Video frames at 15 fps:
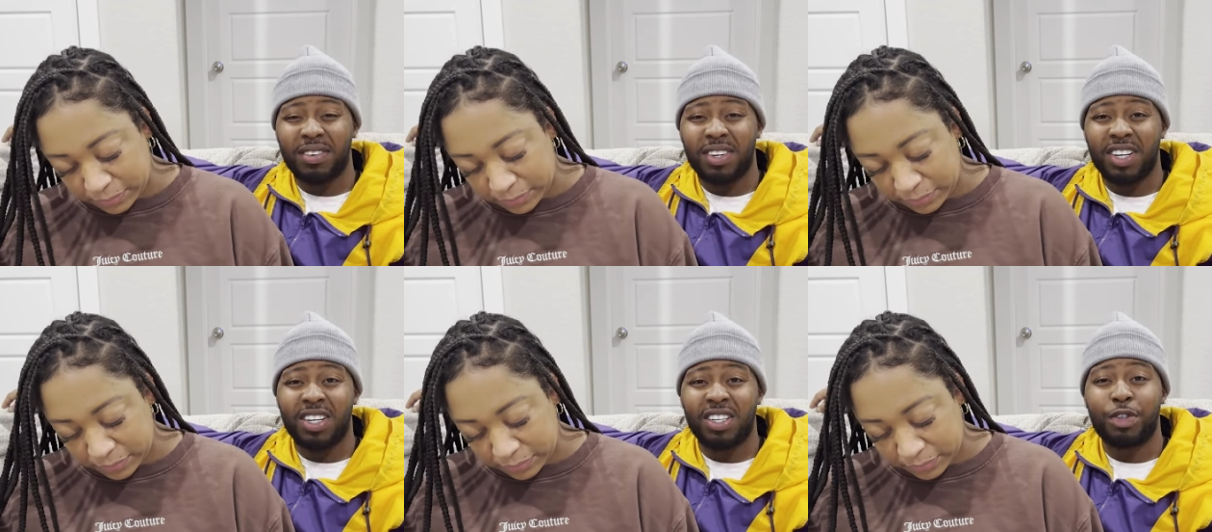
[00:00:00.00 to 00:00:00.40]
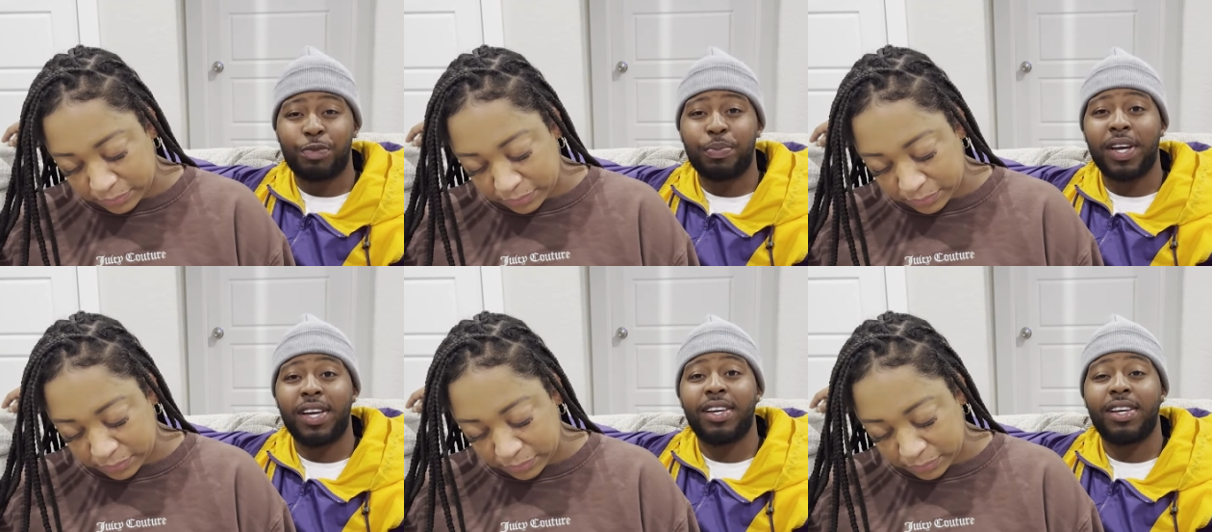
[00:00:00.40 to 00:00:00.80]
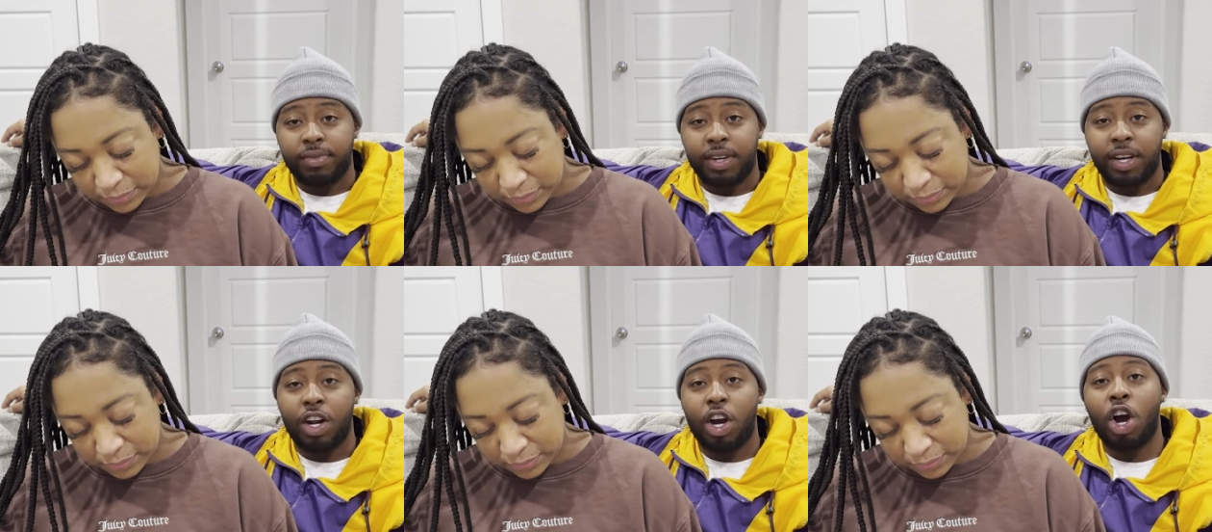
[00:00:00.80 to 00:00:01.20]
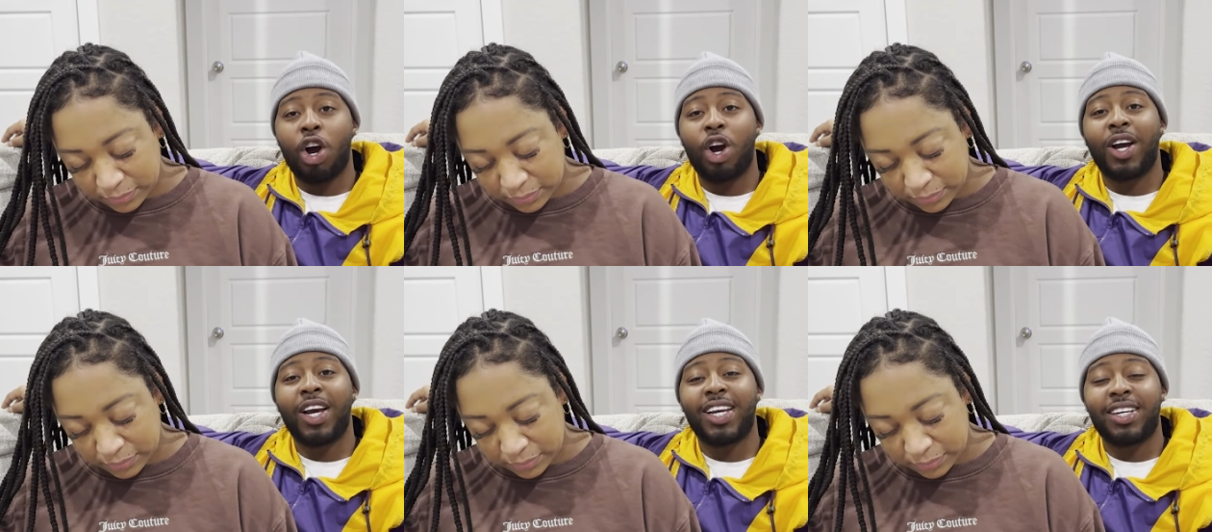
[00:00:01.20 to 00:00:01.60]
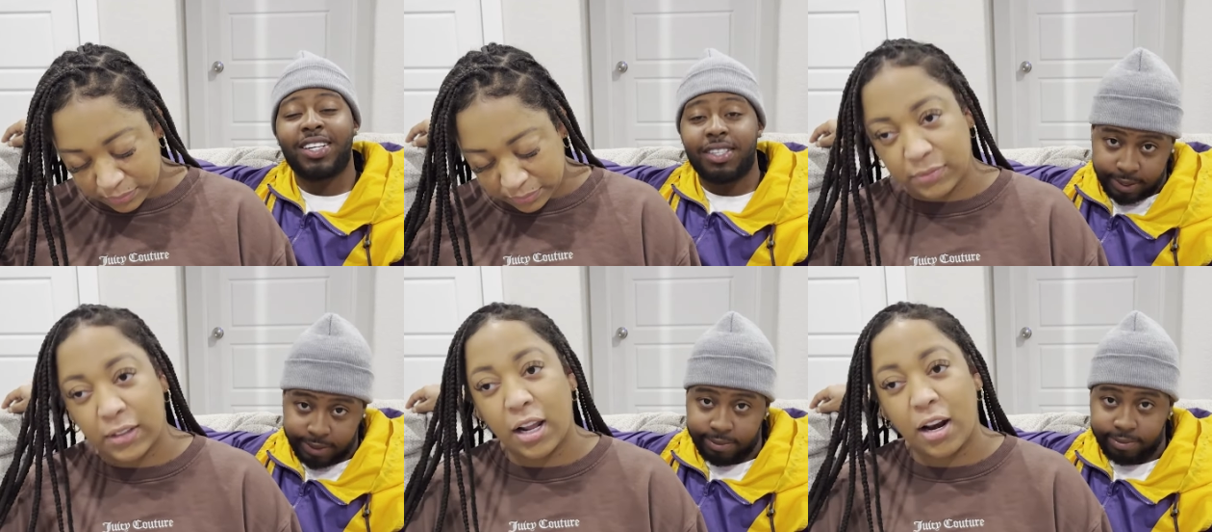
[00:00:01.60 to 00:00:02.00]
Speaker 1: a good spanking at all ages.
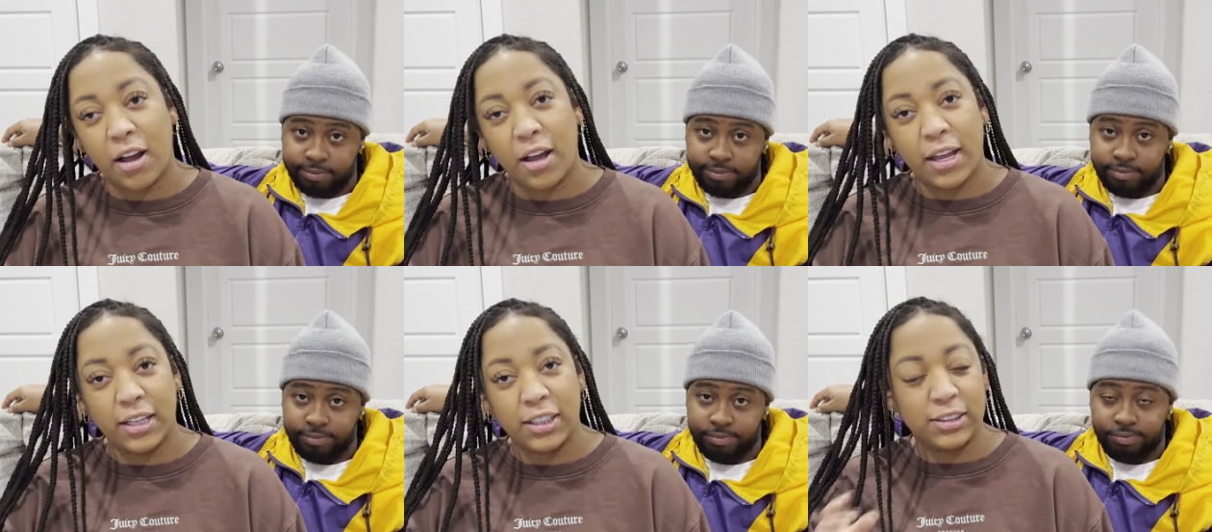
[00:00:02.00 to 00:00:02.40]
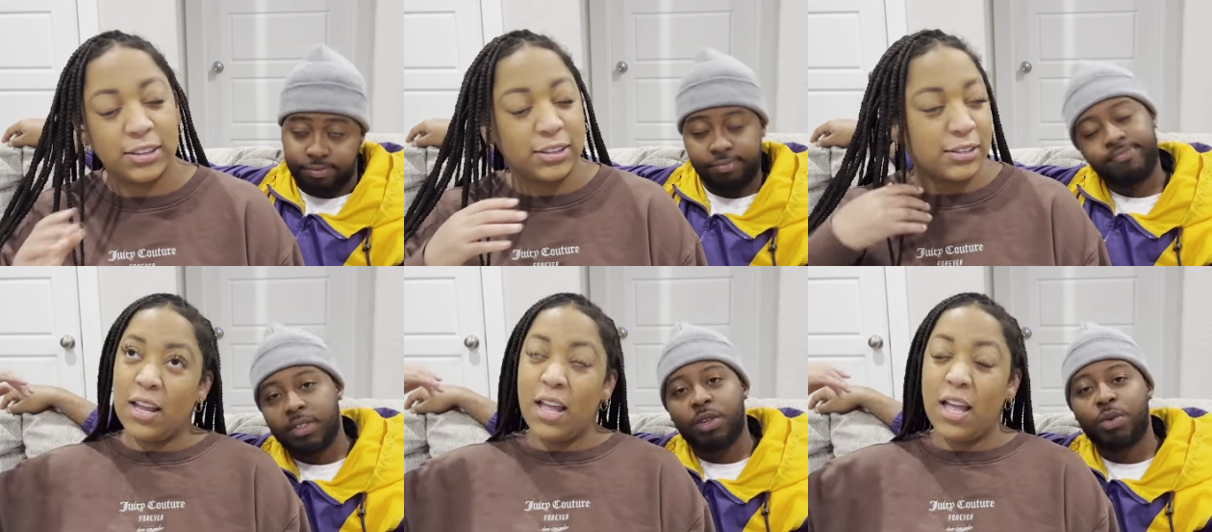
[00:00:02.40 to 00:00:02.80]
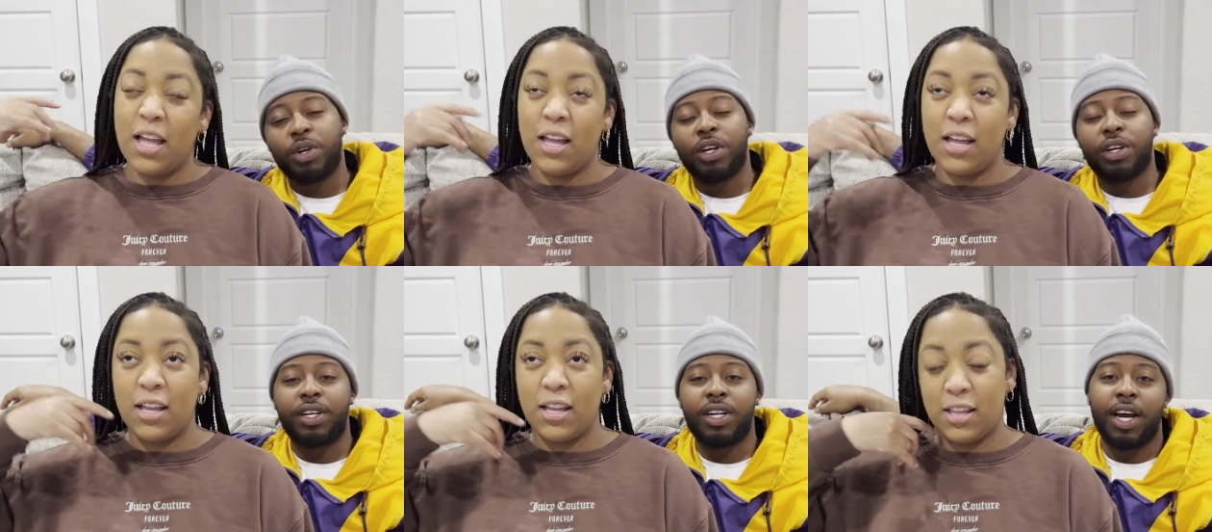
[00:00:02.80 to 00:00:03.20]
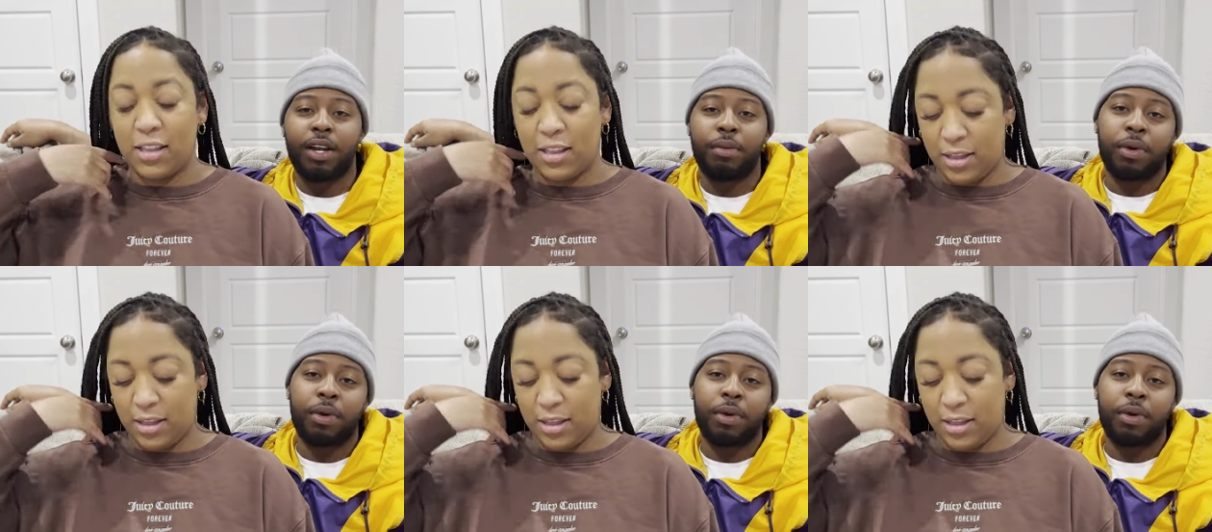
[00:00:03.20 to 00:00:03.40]
At all ages? Well, not